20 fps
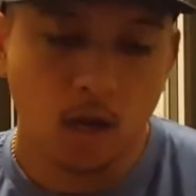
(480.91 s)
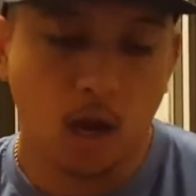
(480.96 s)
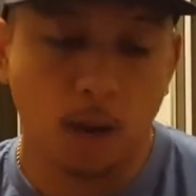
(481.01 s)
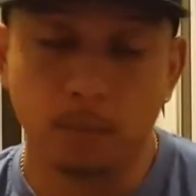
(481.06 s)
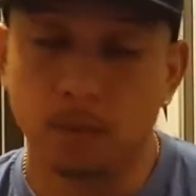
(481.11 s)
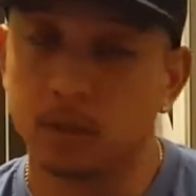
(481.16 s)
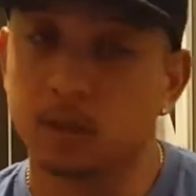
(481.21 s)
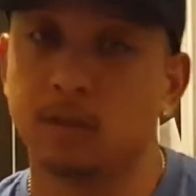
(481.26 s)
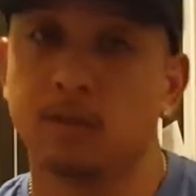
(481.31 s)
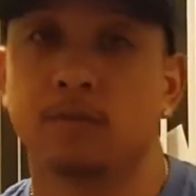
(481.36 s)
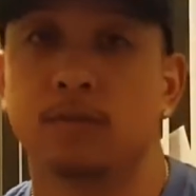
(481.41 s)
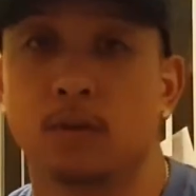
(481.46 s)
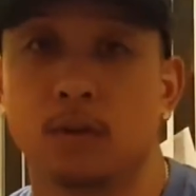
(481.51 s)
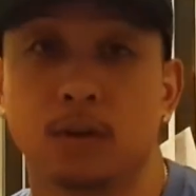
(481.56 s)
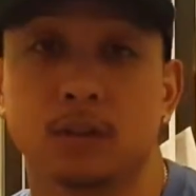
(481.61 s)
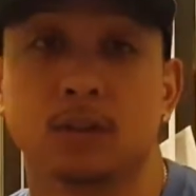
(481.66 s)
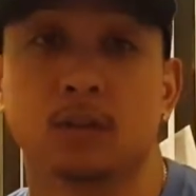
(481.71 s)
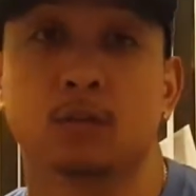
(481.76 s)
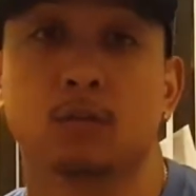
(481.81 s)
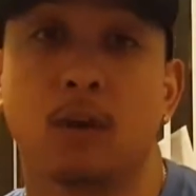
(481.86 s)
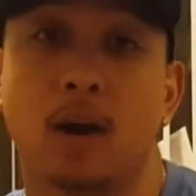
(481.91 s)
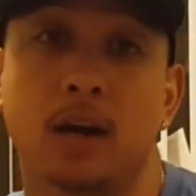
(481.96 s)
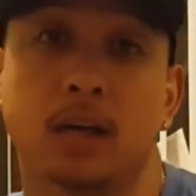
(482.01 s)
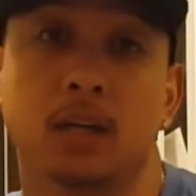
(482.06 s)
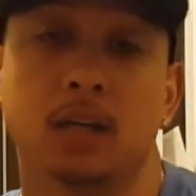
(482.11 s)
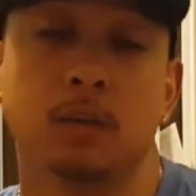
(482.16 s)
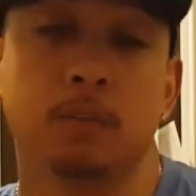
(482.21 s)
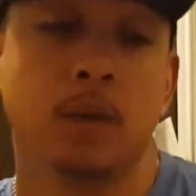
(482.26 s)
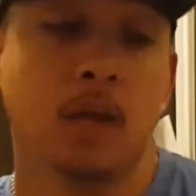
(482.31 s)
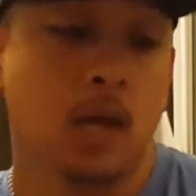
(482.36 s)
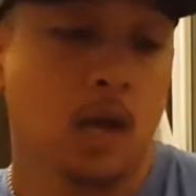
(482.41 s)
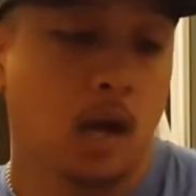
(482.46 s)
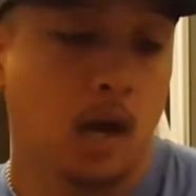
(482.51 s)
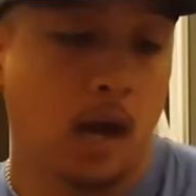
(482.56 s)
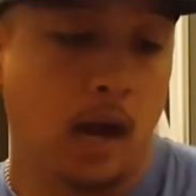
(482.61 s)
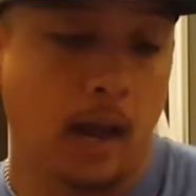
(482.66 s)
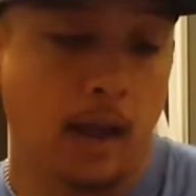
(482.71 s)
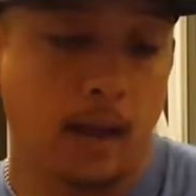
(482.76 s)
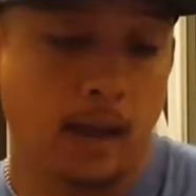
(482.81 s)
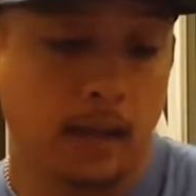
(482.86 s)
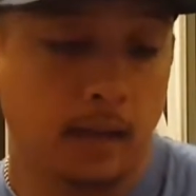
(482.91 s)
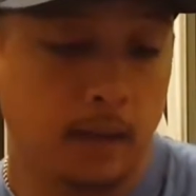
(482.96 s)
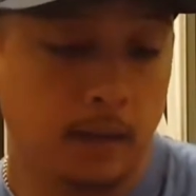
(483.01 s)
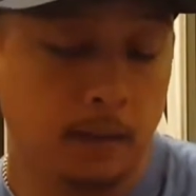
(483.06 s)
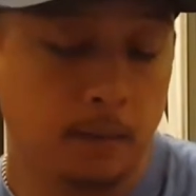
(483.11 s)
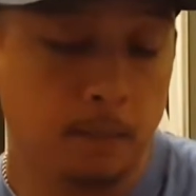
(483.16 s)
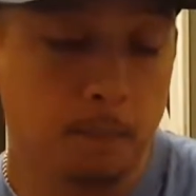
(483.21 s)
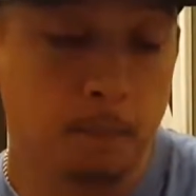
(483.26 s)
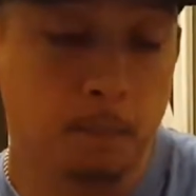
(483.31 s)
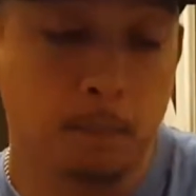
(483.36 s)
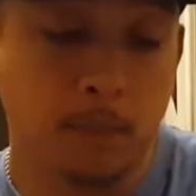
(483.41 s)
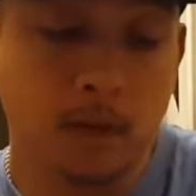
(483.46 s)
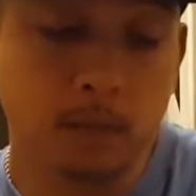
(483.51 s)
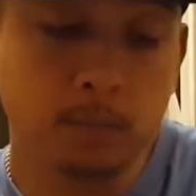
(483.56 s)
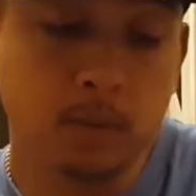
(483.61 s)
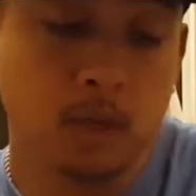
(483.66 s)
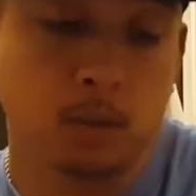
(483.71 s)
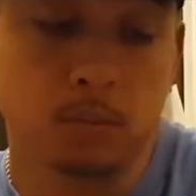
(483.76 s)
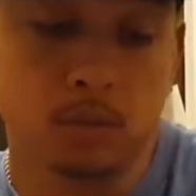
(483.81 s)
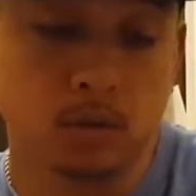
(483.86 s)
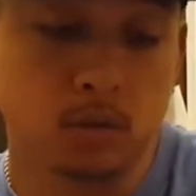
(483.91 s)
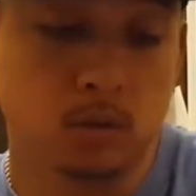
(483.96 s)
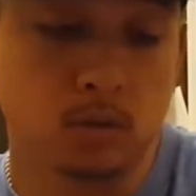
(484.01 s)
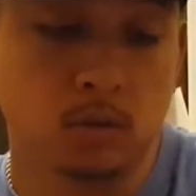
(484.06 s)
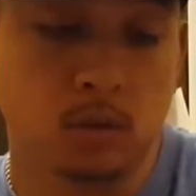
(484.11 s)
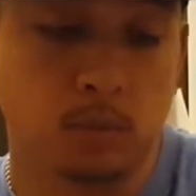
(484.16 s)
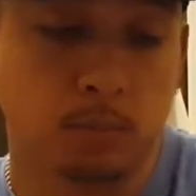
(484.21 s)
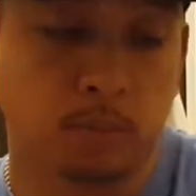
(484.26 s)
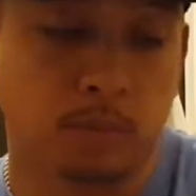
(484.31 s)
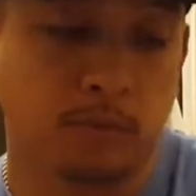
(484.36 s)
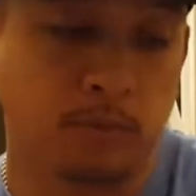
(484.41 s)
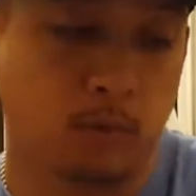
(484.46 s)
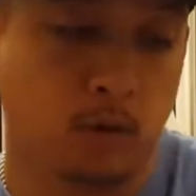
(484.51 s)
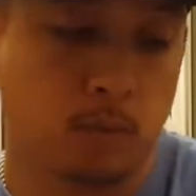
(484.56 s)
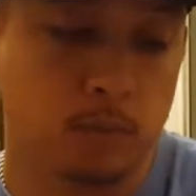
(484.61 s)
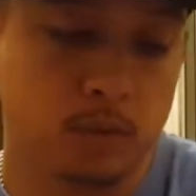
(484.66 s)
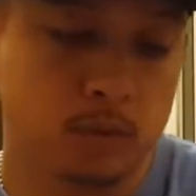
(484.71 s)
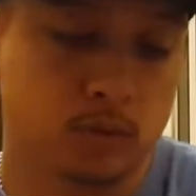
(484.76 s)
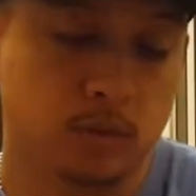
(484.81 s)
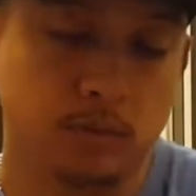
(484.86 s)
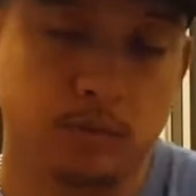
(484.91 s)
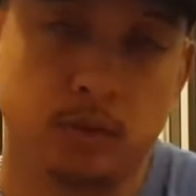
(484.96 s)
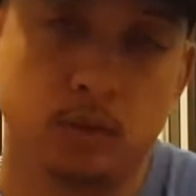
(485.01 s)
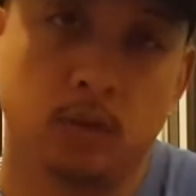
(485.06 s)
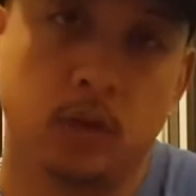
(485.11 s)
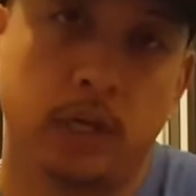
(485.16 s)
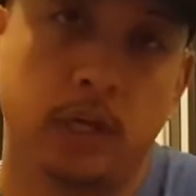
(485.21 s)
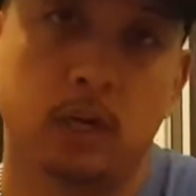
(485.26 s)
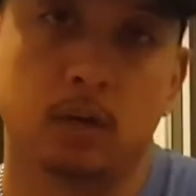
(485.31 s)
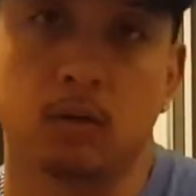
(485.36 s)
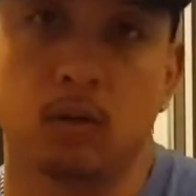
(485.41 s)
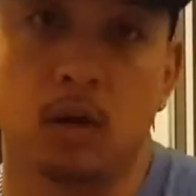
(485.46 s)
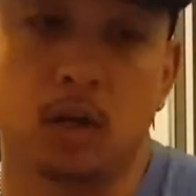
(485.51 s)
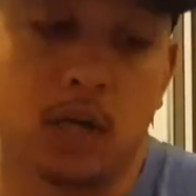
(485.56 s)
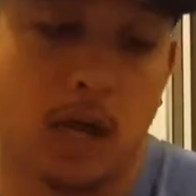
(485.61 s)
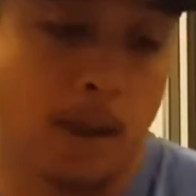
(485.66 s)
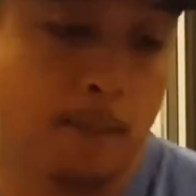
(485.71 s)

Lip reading: I'm looking forward to rocking them. I might be able to do a performance review later on.